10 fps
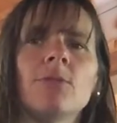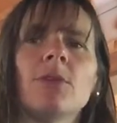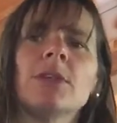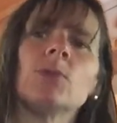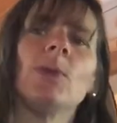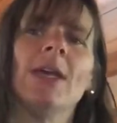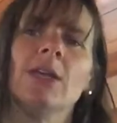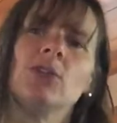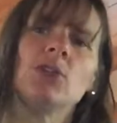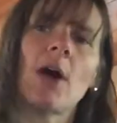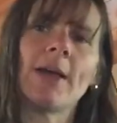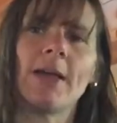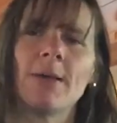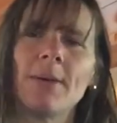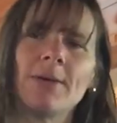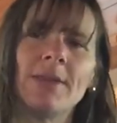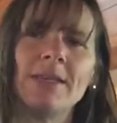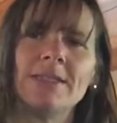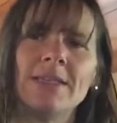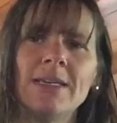this week, talking about
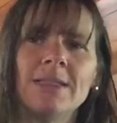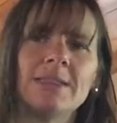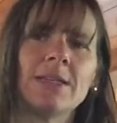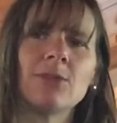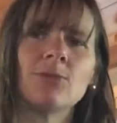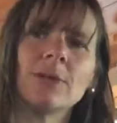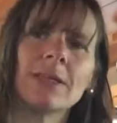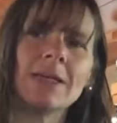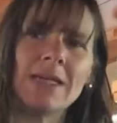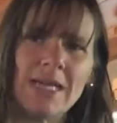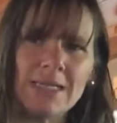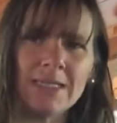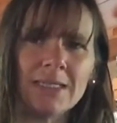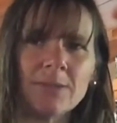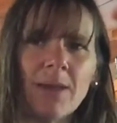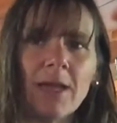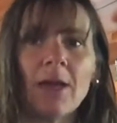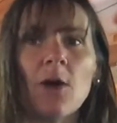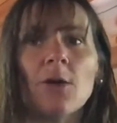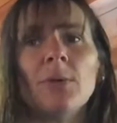these things that are really easy to make
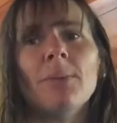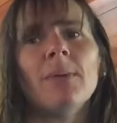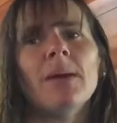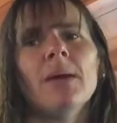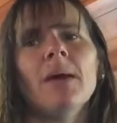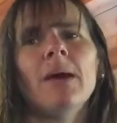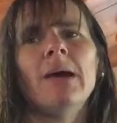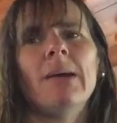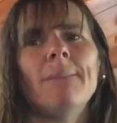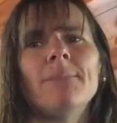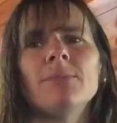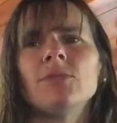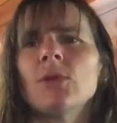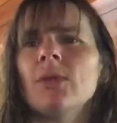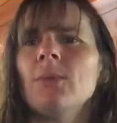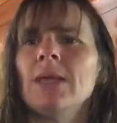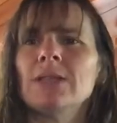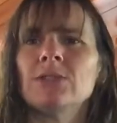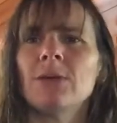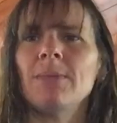at home, so that we can
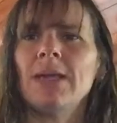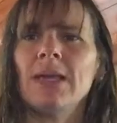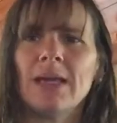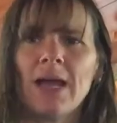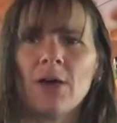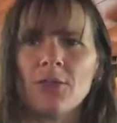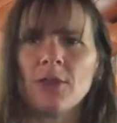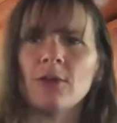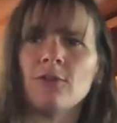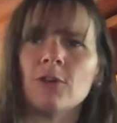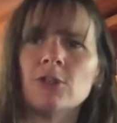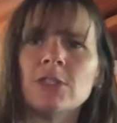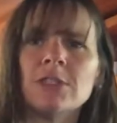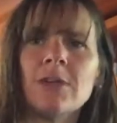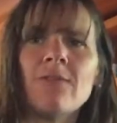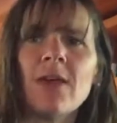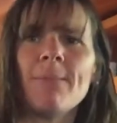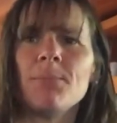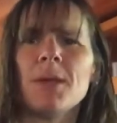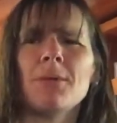start making healthier versions of
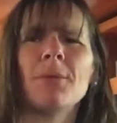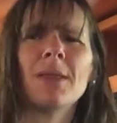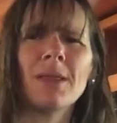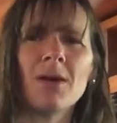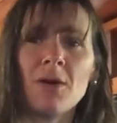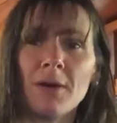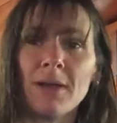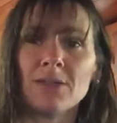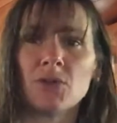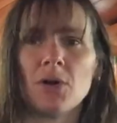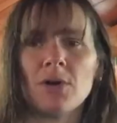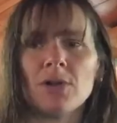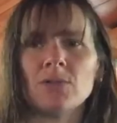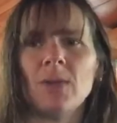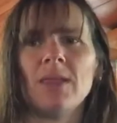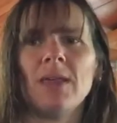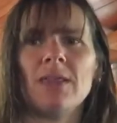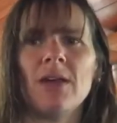them that really aren't as hard as we think they